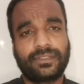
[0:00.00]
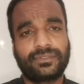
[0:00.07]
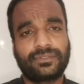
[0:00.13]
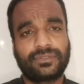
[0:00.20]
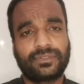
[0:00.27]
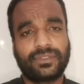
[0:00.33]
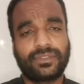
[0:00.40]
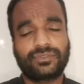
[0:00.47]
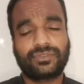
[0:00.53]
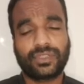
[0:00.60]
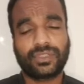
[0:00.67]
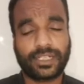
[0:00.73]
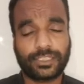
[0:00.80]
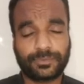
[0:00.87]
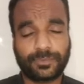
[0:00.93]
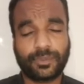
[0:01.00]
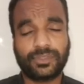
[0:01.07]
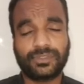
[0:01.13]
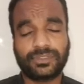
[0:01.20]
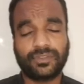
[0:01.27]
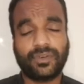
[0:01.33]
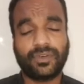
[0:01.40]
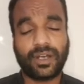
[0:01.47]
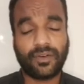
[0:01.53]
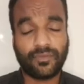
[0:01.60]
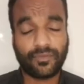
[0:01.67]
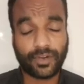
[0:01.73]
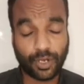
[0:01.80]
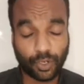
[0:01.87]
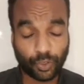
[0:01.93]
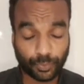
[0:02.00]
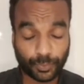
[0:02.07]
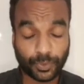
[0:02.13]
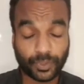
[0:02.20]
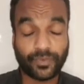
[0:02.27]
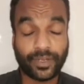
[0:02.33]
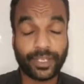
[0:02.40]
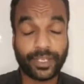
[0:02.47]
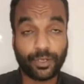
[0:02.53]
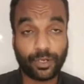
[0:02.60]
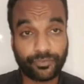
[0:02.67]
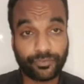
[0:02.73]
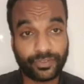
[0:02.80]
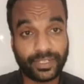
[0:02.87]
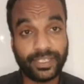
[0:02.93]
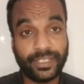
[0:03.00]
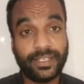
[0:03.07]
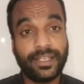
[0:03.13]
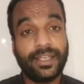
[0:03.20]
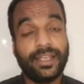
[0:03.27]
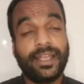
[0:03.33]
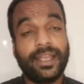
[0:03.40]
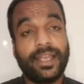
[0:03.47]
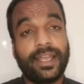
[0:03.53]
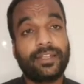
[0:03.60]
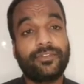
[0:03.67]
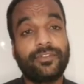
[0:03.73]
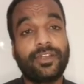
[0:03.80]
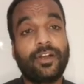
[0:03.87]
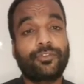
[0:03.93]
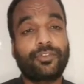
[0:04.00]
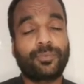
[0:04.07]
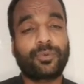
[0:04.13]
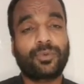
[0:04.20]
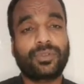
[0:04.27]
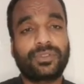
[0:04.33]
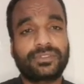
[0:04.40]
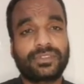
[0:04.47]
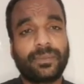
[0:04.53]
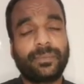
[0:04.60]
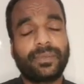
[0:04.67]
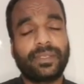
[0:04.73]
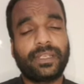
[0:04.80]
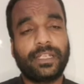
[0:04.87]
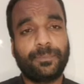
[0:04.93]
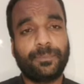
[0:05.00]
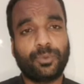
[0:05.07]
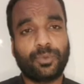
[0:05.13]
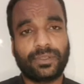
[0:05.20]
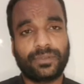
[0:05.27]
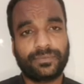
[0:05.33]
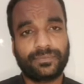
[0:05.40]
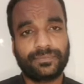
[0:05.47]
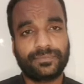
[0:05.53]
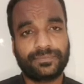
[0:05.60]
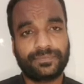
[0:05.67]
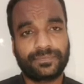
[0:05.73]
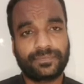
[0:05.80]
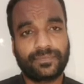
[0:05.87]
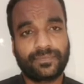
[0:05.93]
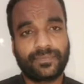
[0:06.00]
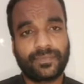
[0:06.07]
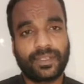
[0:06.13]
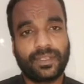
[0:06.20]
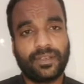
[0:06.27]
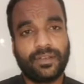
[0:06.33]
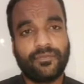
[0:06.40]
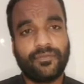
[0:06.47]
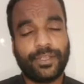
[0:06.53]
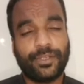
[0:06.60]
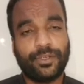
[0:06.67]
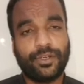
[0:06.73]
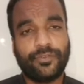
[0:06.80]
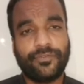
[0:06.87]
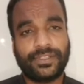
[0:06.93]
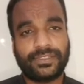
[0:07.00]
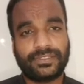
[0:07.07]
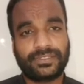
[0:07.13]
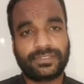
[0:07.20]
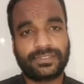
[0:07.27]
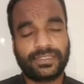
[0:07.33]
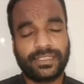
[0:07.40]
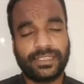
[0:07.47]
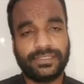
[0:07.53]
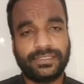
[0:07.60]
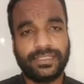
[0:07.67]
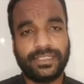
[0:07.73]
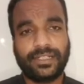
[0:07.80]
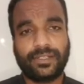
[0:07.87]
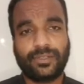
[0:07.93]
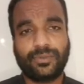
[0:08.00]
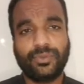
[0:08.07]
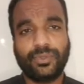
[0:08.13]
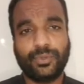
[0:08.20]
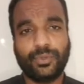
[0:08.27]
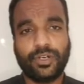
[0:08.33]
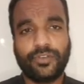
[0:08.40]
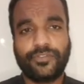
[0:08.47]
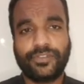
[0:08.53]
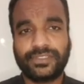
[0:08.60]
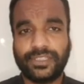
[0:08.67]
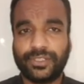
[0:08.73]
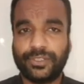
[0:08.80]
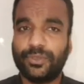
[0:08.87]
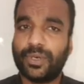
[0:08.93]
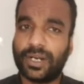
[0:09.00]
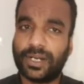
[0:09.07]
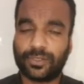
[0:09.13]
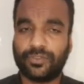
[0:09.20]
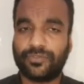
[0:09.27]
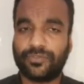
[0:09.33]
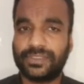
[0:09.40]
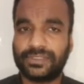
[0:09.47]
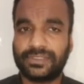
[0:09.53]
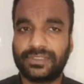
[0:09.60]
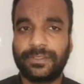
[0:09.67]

response of output y of t, and we have to put some input y of s is equal to u of s into r of s.